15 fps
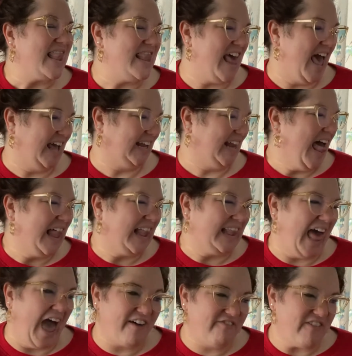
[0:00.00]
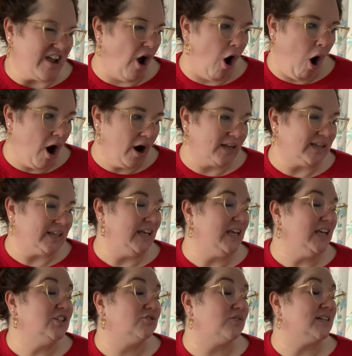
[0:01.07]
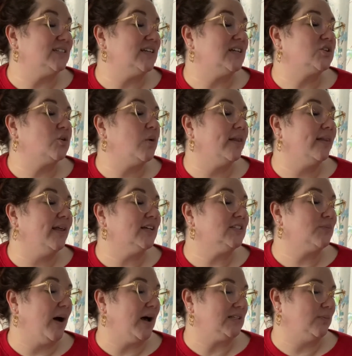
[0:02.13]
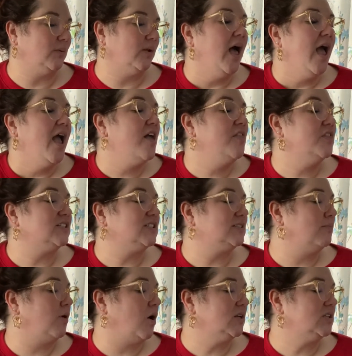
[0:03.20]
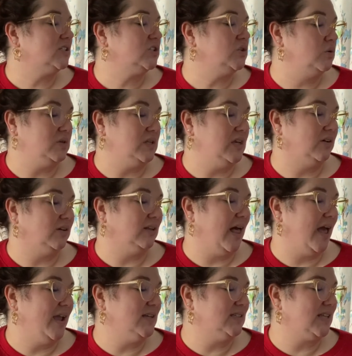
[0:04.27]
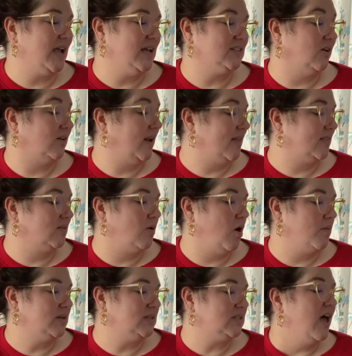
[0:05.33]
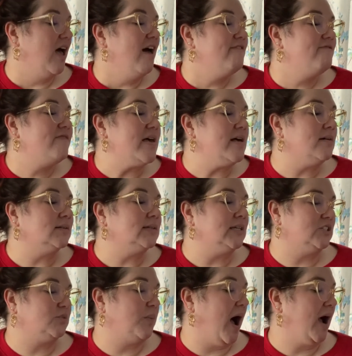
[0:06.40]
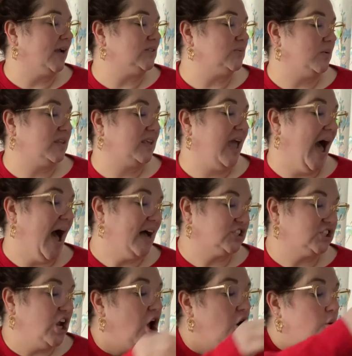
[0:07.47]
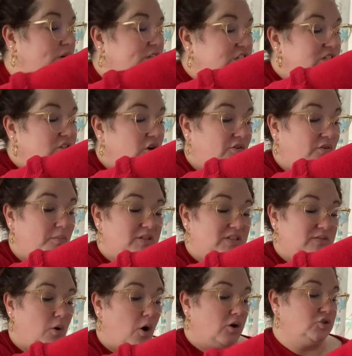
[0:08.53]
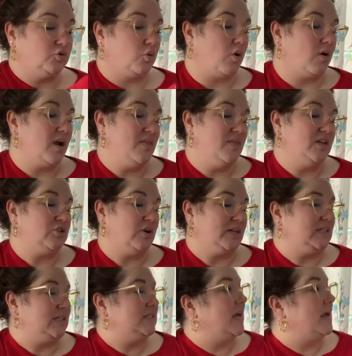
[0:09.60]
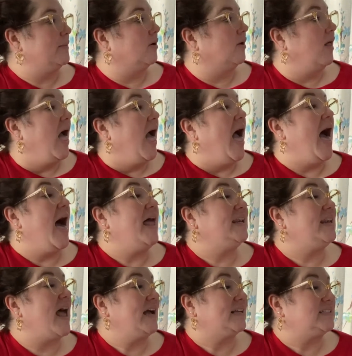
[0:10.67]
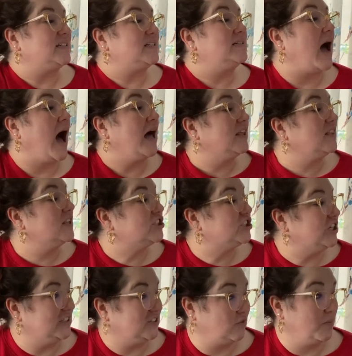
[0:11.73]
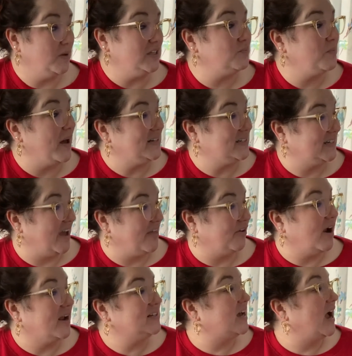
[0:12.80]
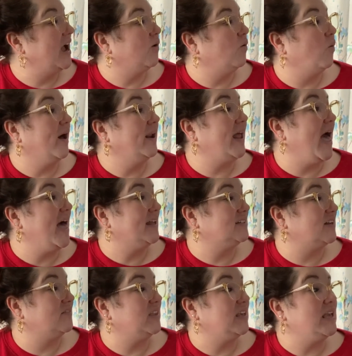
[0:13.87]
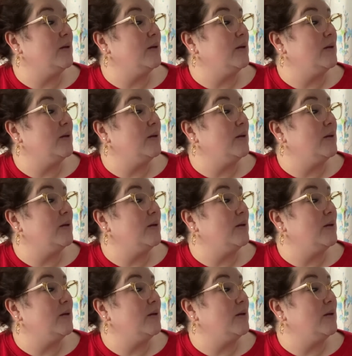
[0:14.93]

Then, laughing heartily, he dressed as quickly as possible in the smartest suit he could lay his hands on at the moment, filled his pockets with cash, which he took from a small drawer in the dressing table, and next, knotting the sheets from his bed together and tying one end of the